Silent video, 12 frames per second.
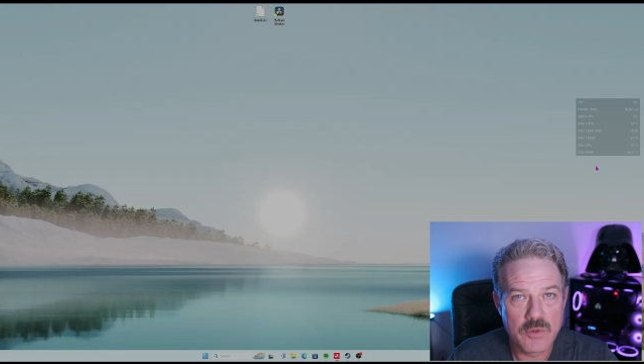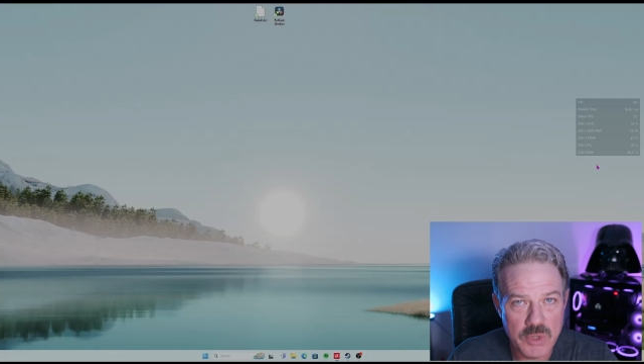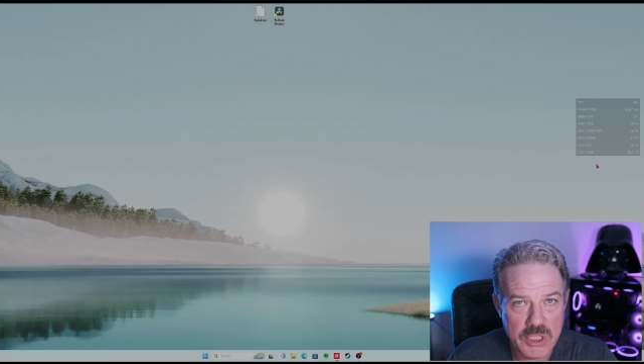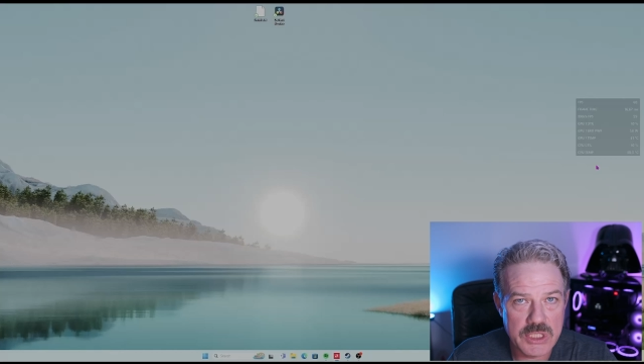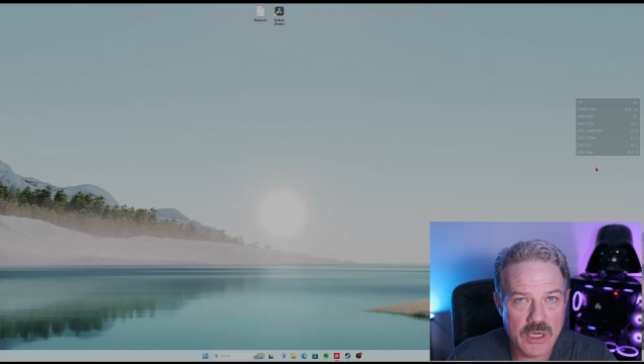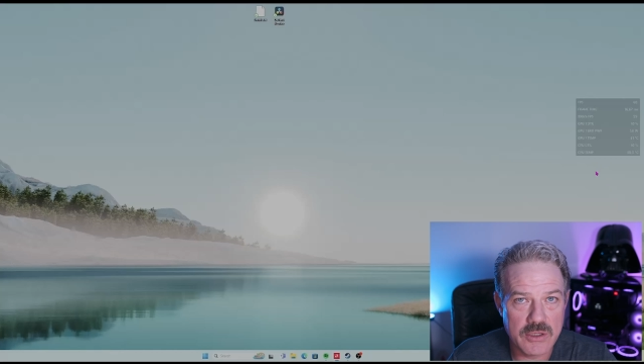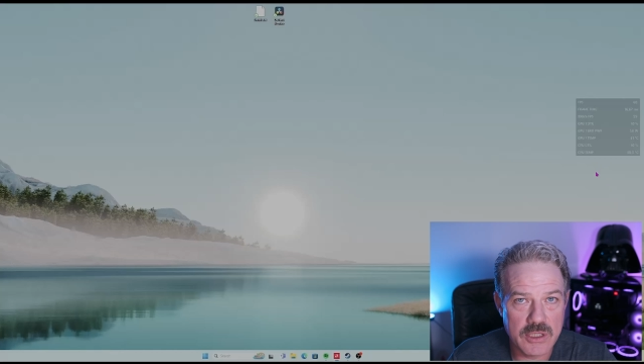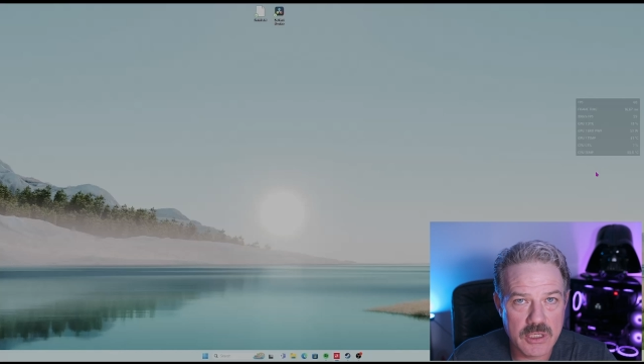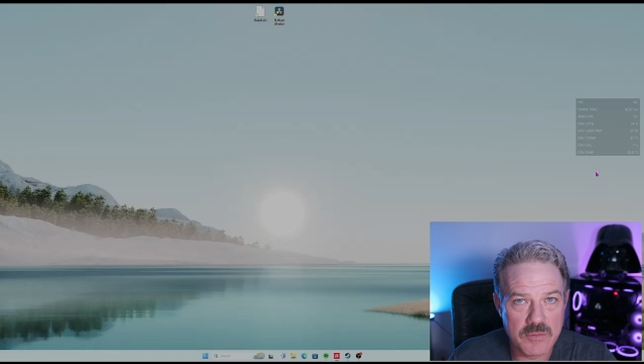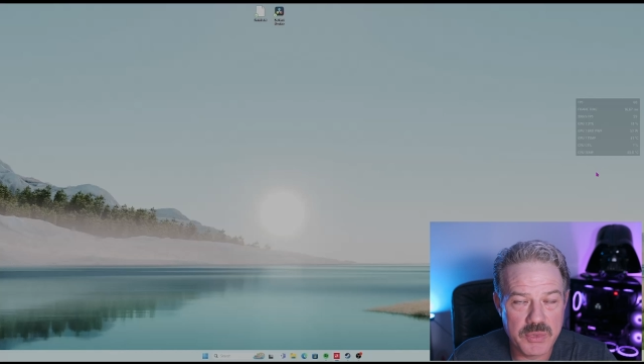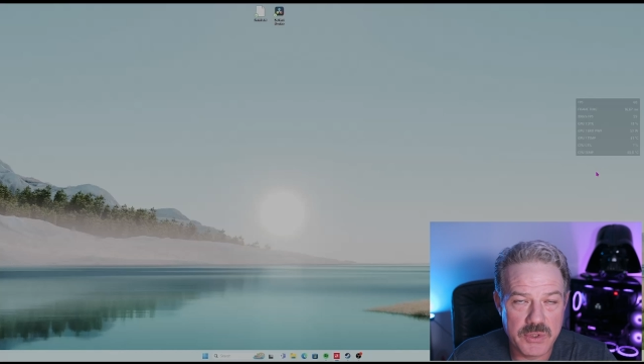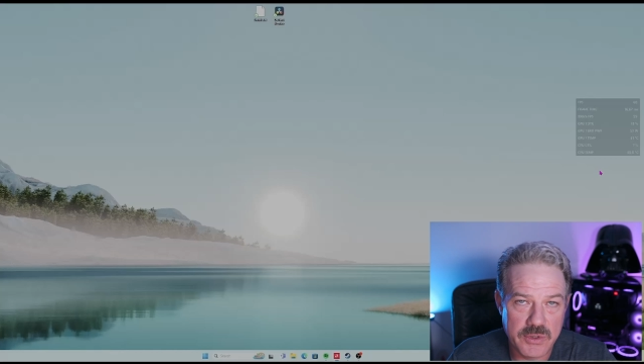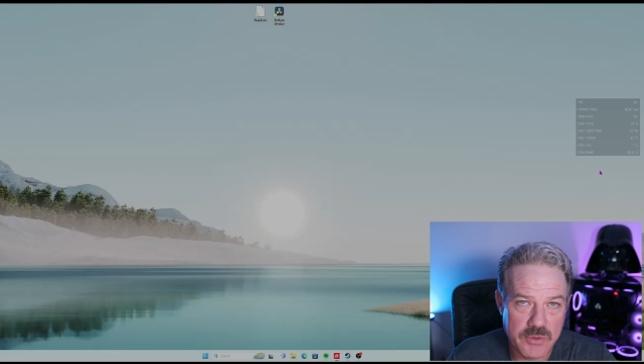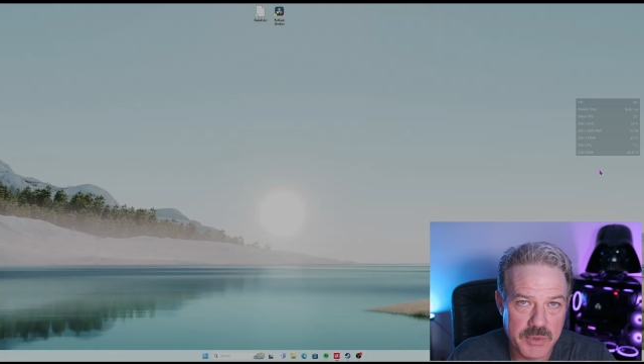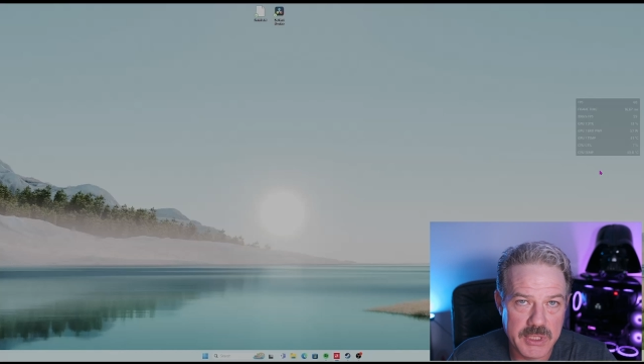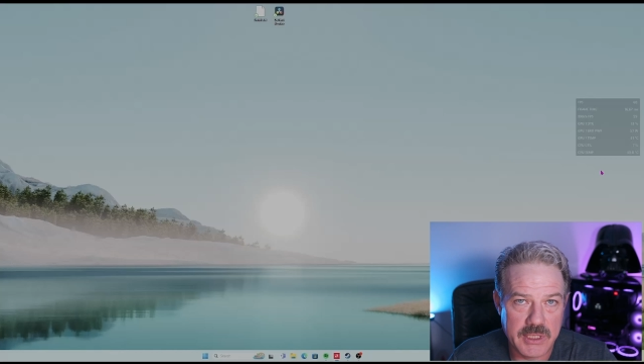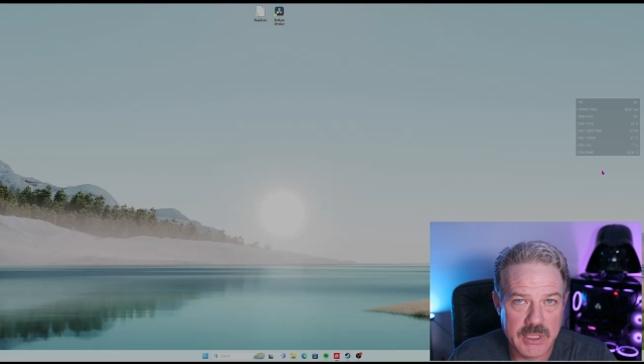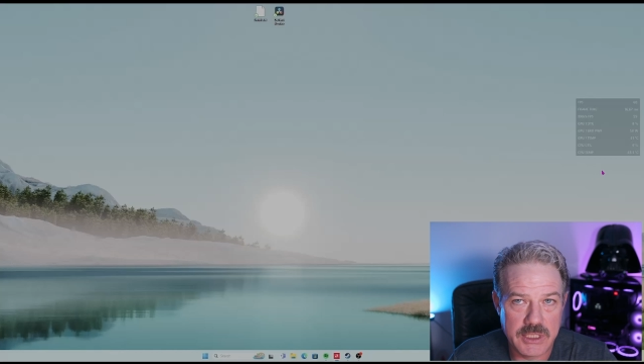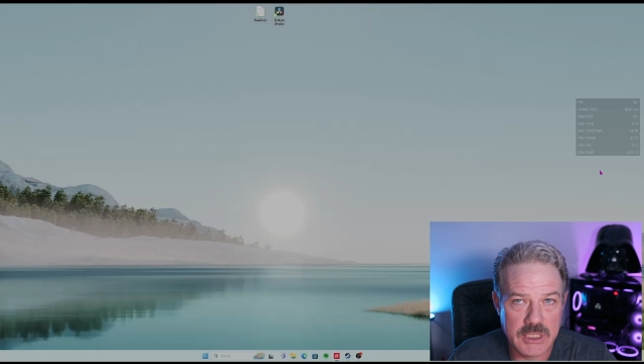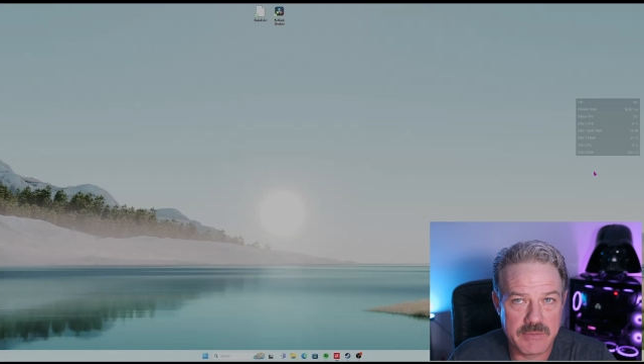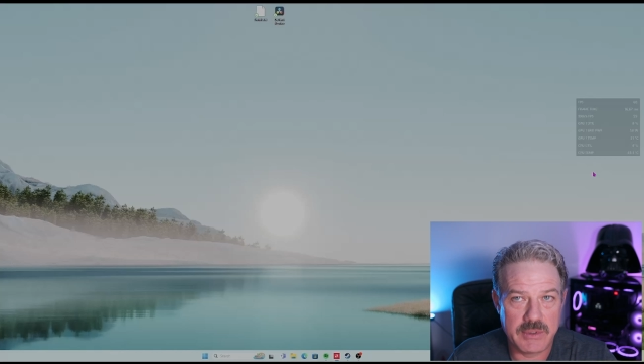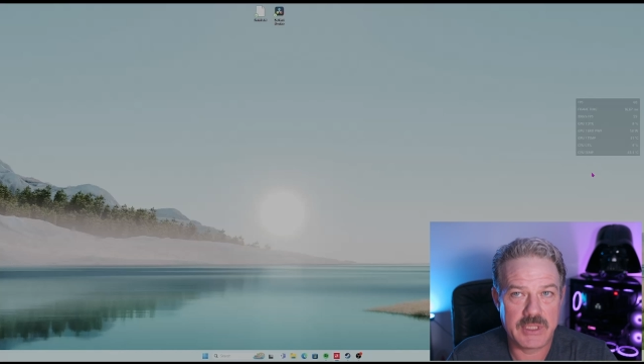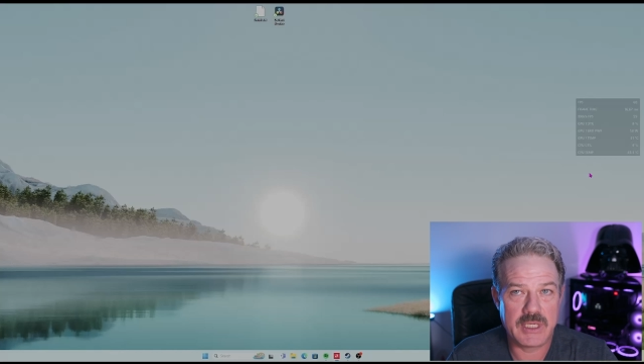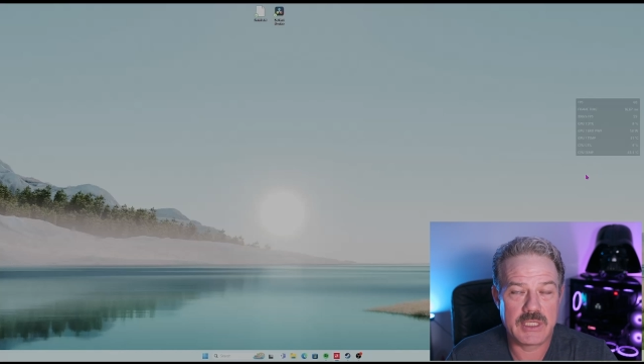restart the computer, relaunch
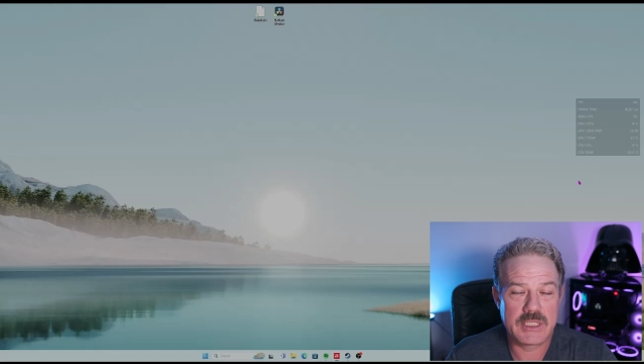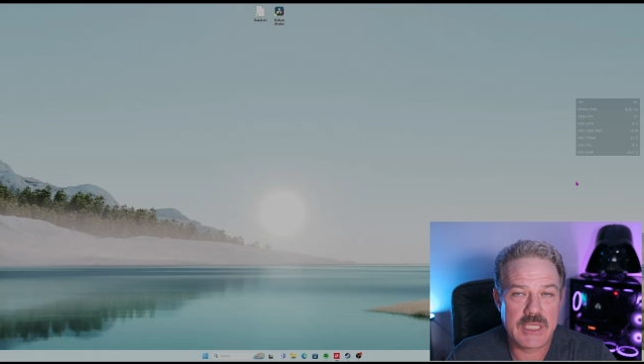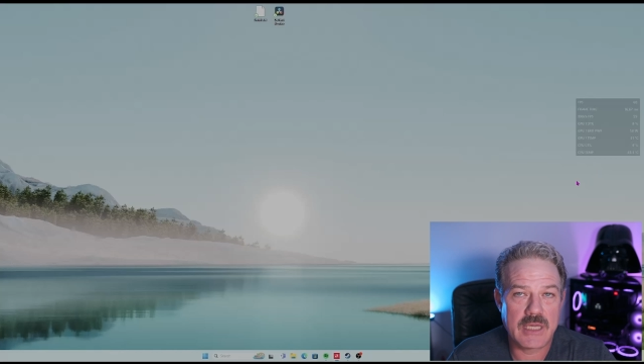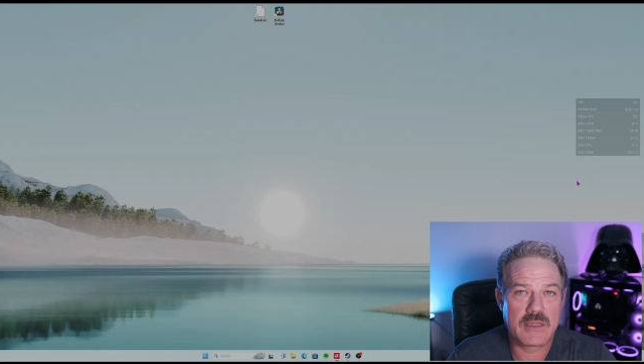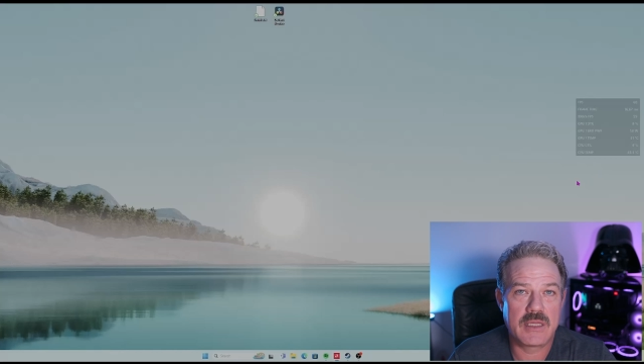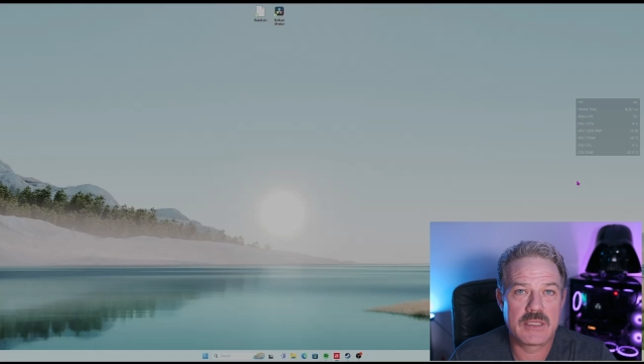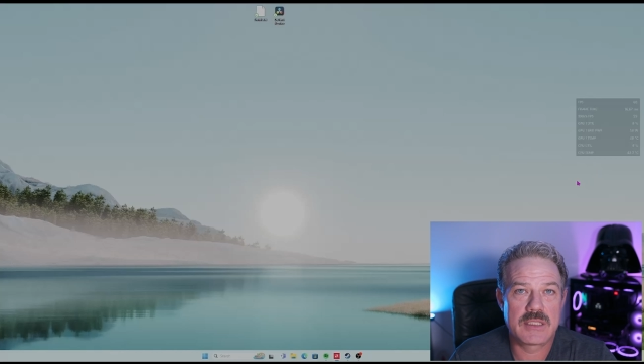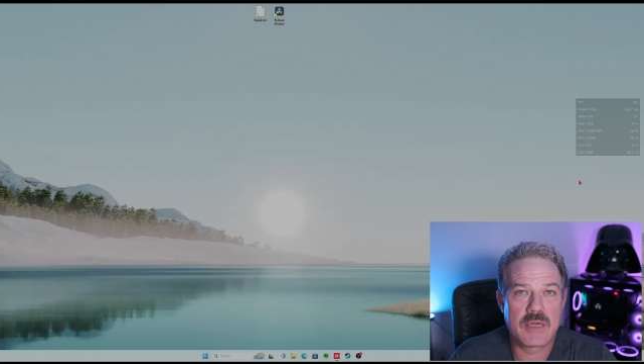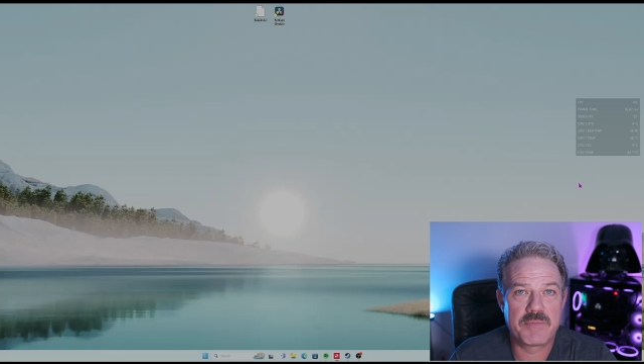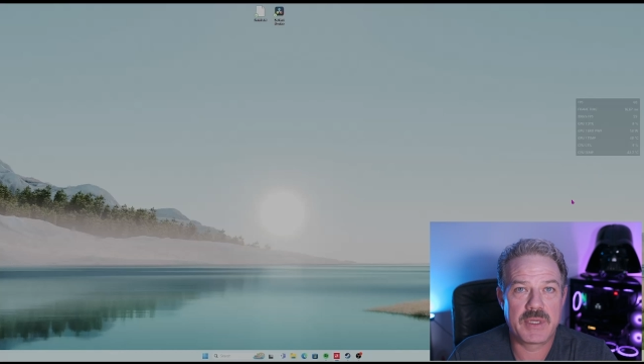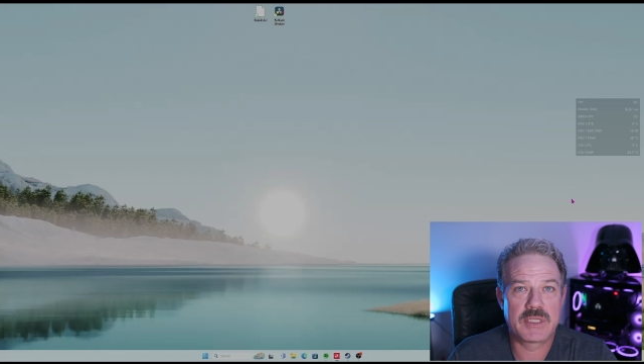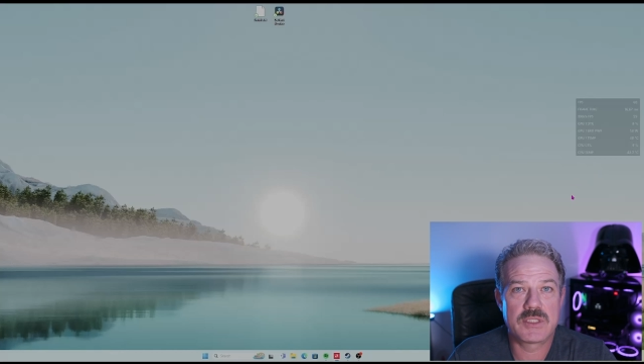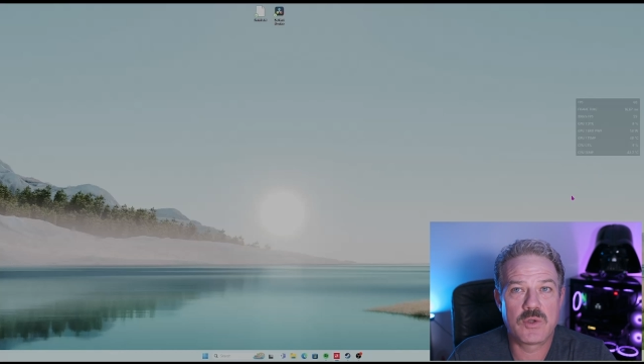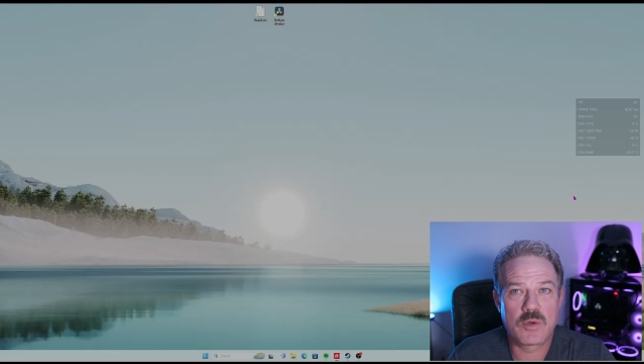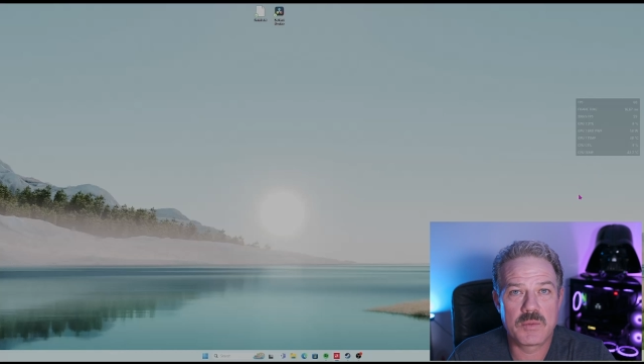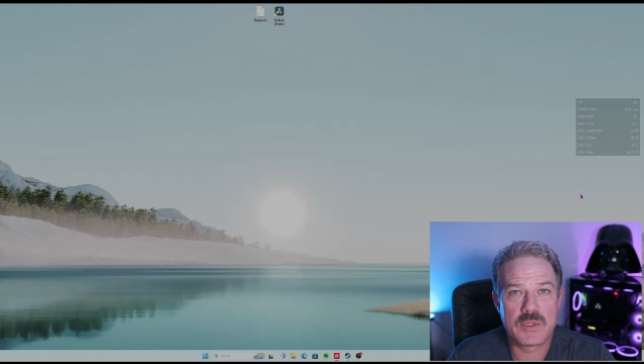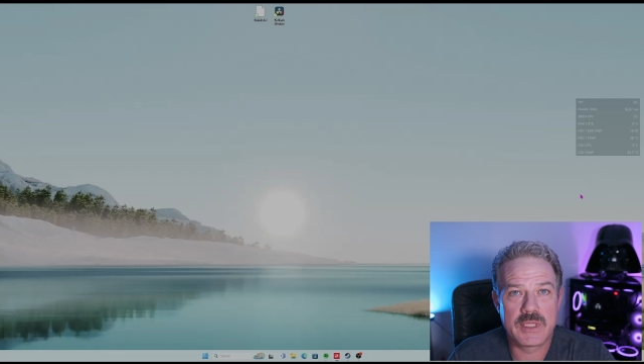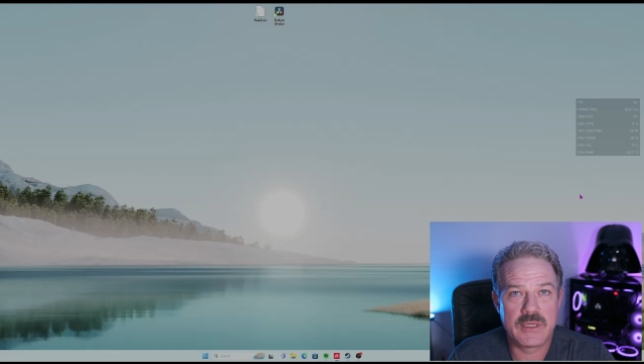everything, set things up as normal,